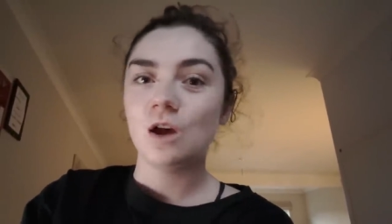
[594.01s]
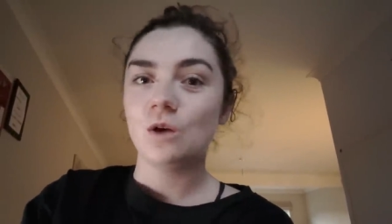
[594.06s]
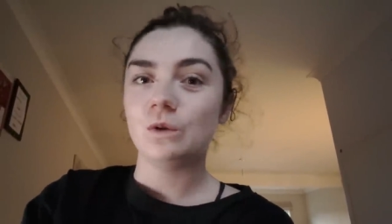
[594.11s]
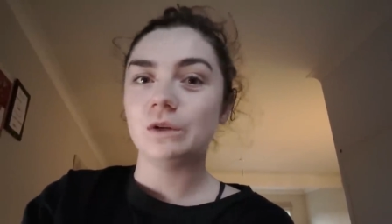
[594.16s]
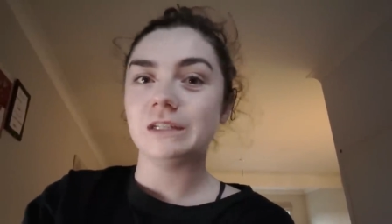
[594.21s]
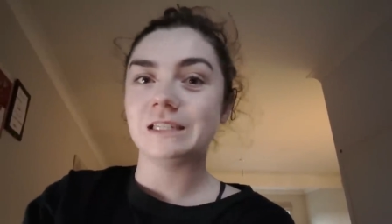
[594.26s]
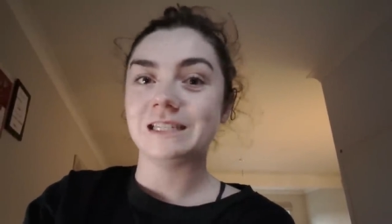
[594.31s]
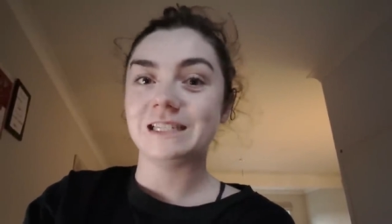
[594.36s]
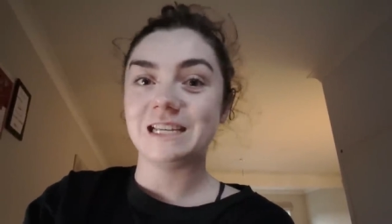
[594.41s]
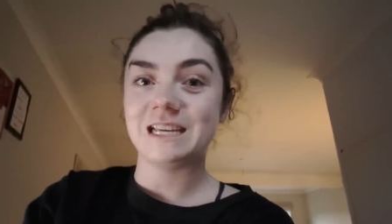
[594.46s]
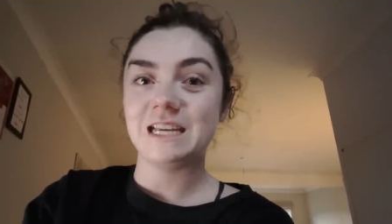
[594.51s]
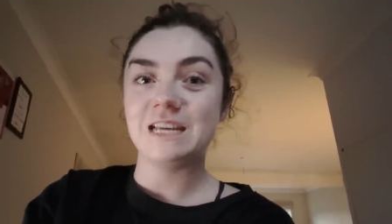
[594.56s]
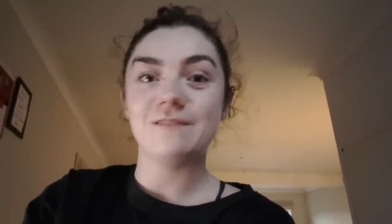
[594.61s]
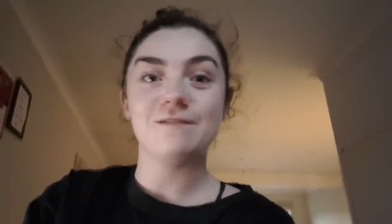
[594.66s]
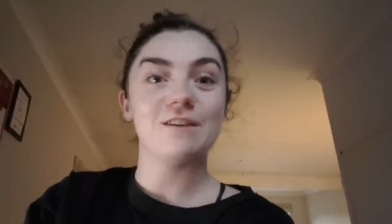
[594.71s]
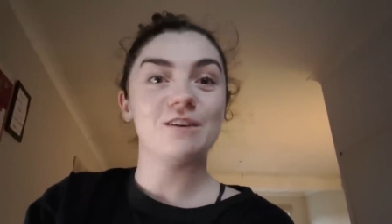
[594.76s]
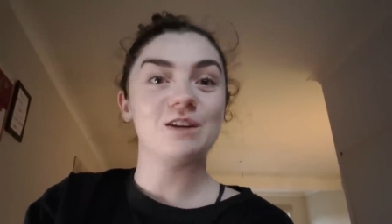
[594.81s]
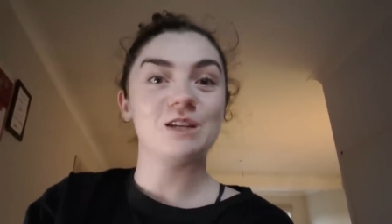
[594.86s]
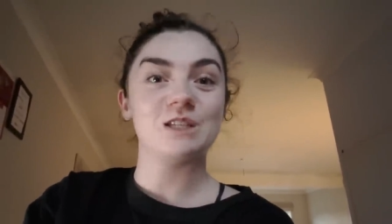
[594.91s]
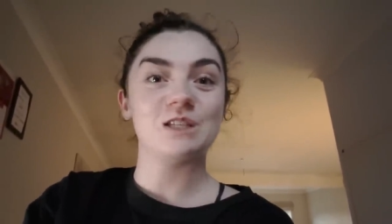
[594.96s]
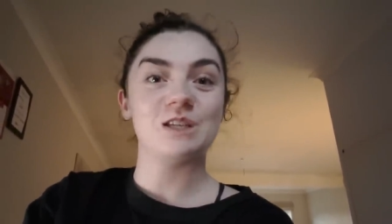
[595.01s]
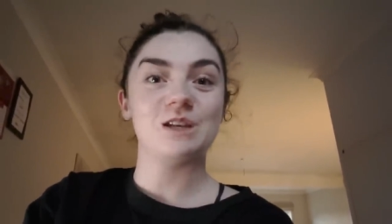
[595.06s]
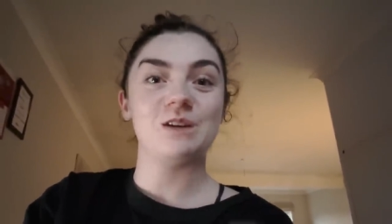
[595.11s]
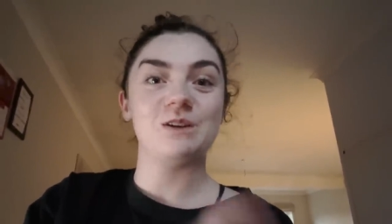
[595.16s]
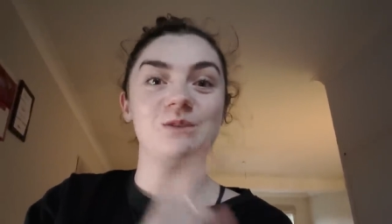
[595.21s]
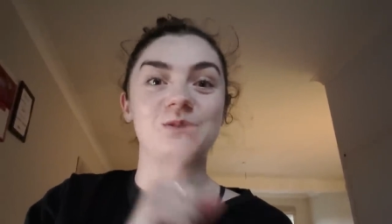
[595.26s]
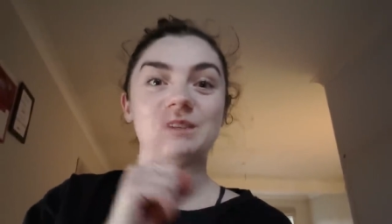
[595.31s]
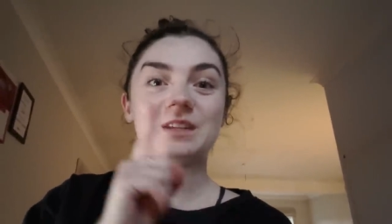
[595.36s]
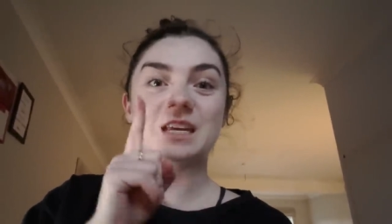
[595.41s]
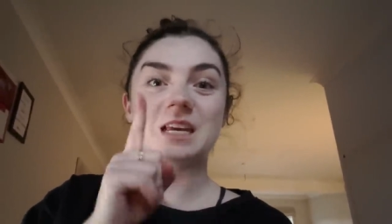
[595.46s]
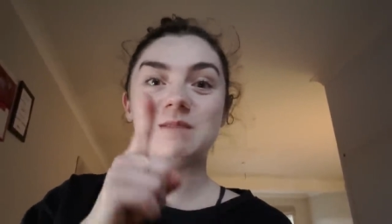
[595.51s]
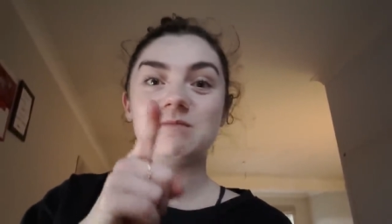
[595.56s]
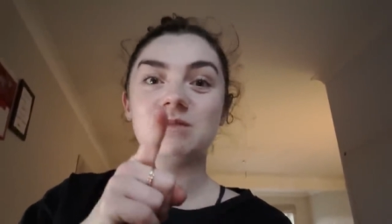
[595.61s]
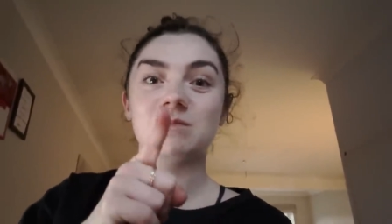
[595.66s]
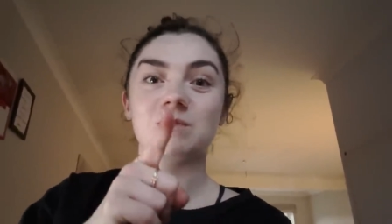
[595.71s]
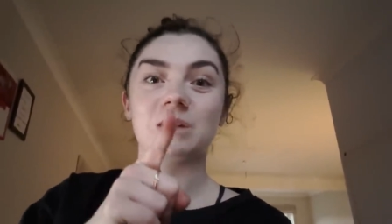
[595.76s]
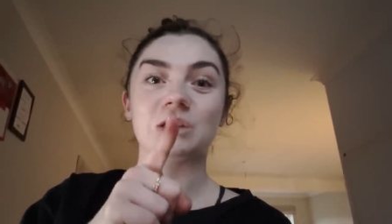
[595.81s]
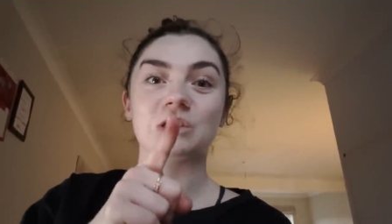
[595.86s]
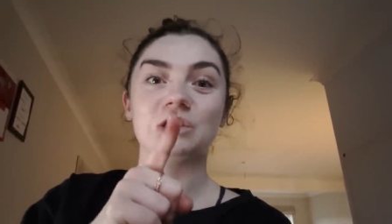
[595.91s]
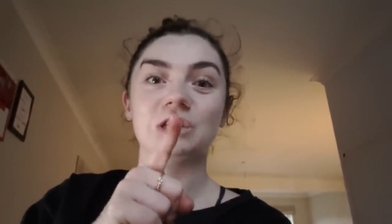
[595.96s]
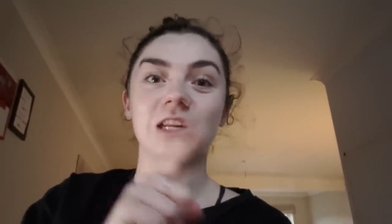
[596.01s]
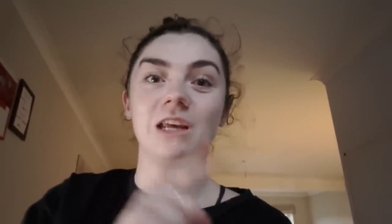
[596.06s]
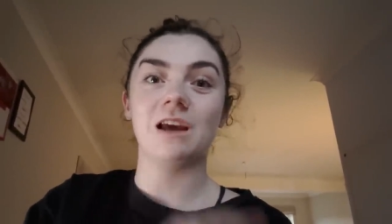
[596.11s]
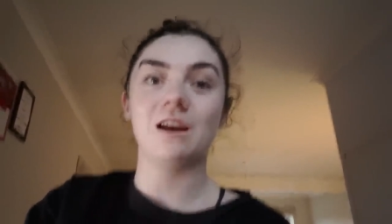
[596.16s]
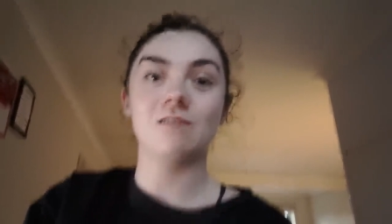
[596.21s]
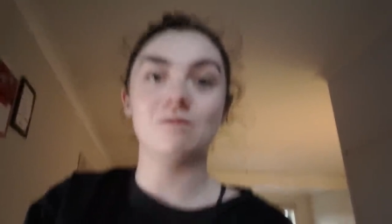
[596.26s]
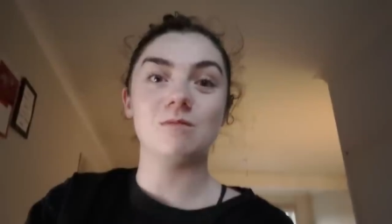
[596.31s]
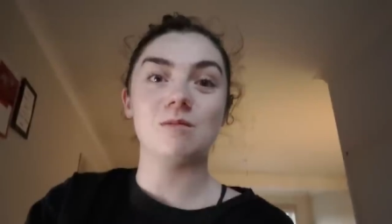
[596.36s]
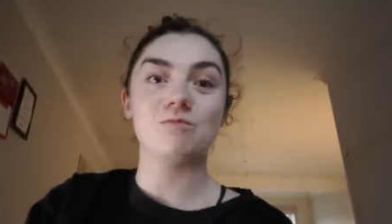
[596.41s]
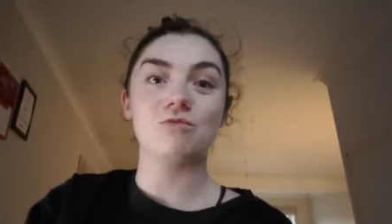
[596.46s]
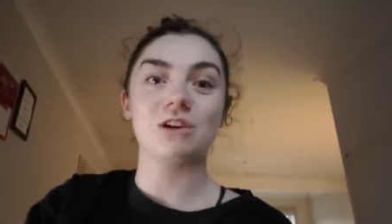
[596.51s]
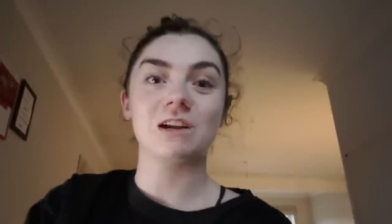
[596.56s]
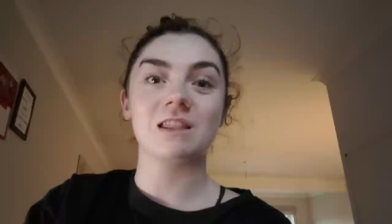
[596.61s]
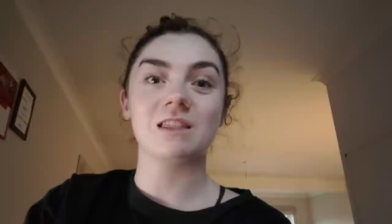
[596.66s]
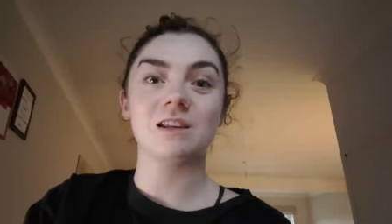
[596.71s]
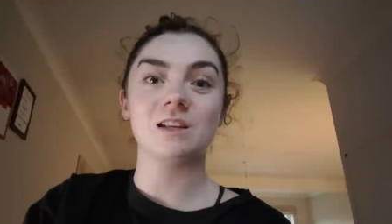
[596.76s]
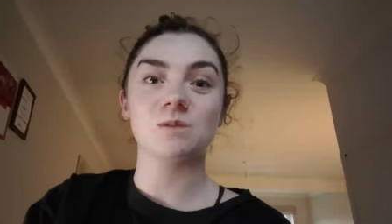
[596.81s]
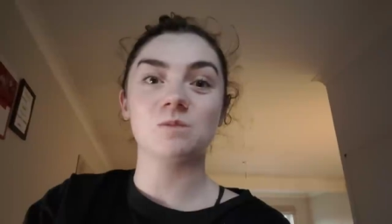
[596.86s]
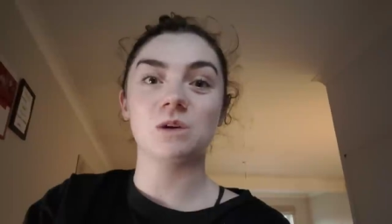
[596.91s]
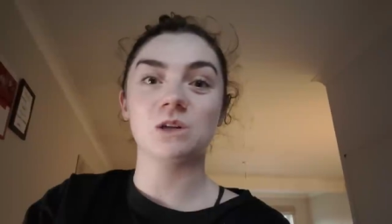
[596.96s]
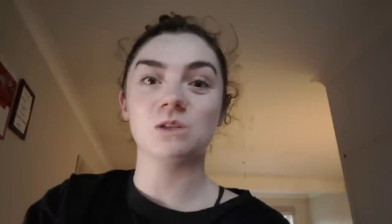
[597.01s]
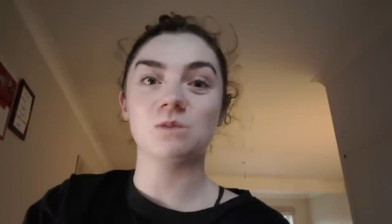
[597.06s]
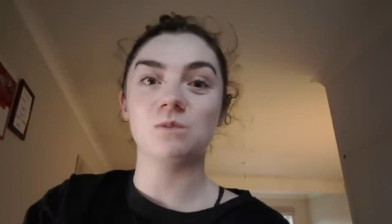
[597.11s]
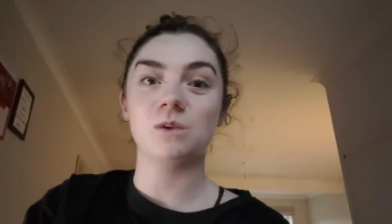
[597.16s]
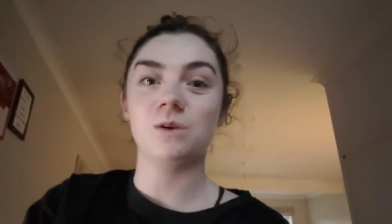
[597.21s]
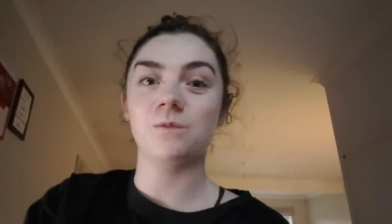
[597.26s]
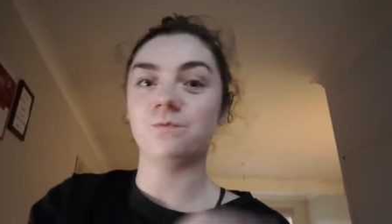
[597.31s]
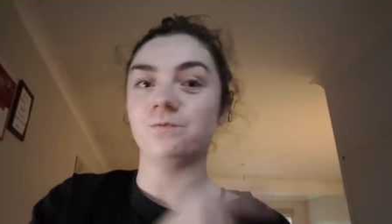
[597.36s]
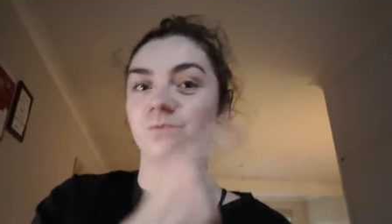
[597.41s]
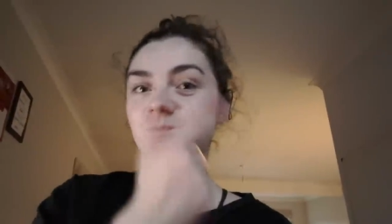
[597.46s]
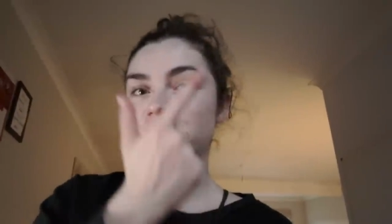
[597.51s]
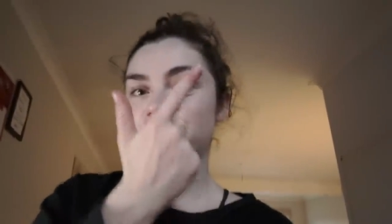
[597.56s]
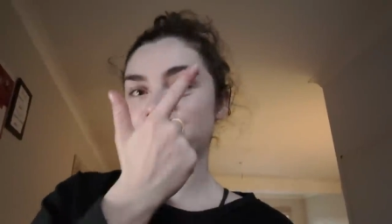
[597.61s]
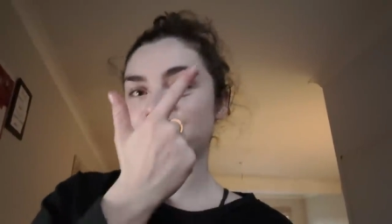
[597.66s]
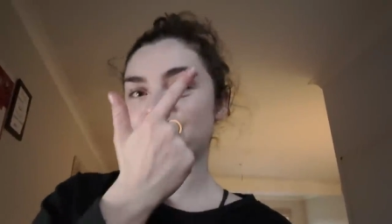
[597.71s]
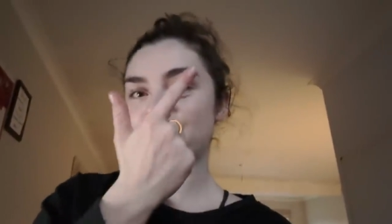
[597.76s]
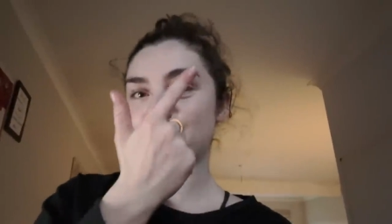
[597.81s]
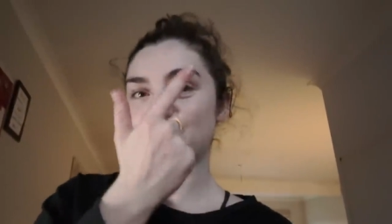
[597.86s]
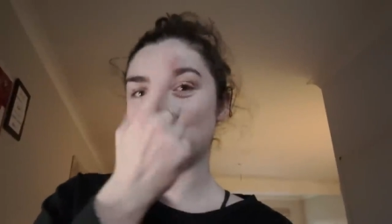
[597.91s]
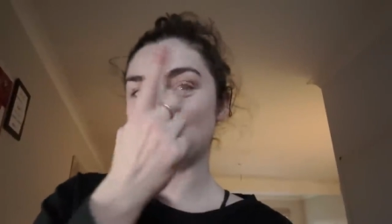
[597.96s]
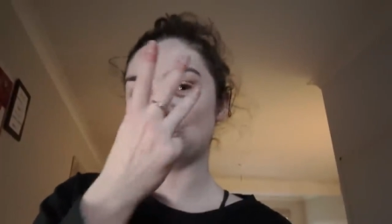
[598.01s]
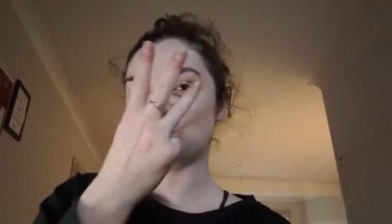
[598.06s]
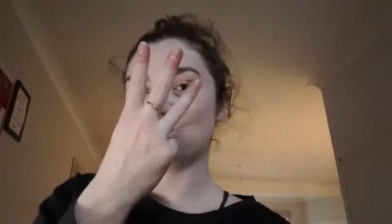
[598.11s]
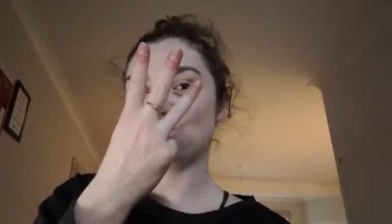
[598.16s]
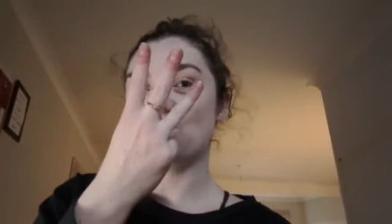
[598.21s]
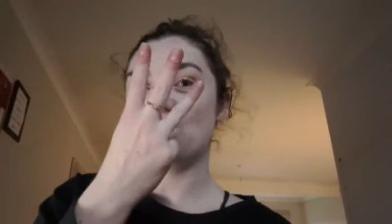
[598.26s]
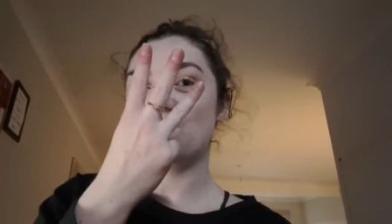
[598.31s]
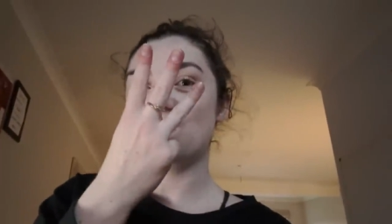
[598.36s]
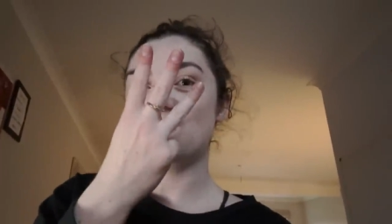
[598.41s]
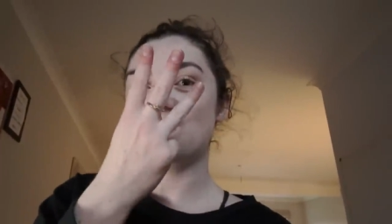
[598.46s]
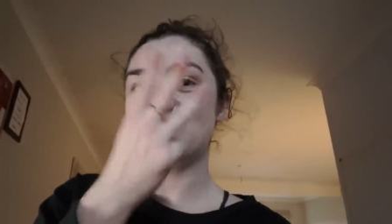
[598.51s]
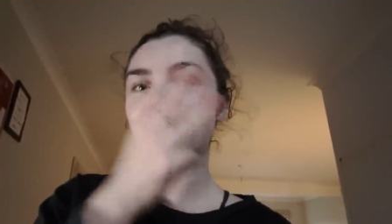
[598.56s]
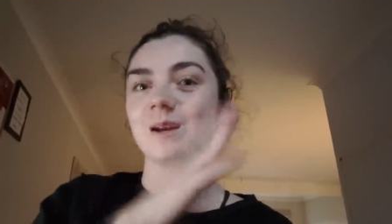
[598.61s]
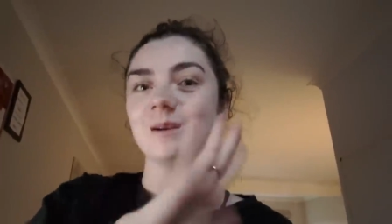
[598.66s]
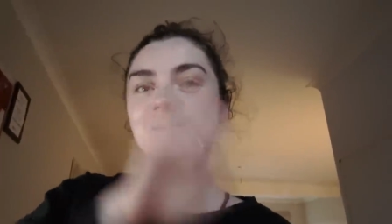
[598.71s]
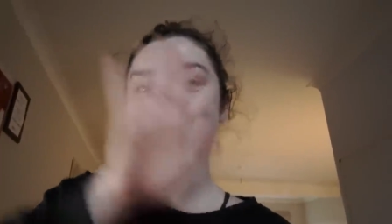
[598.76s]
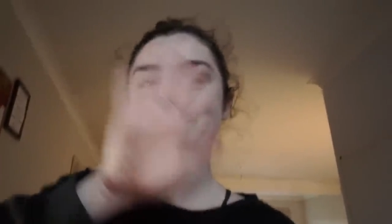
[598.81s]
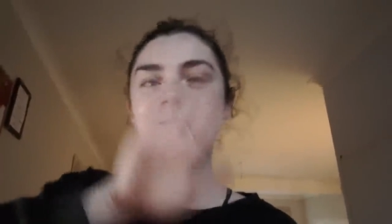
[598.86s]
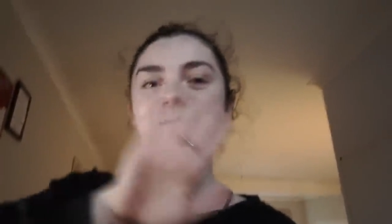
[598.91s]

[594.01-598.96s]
We'll see you very soon. Keep smashing it. Remember, anything is possible. You just work.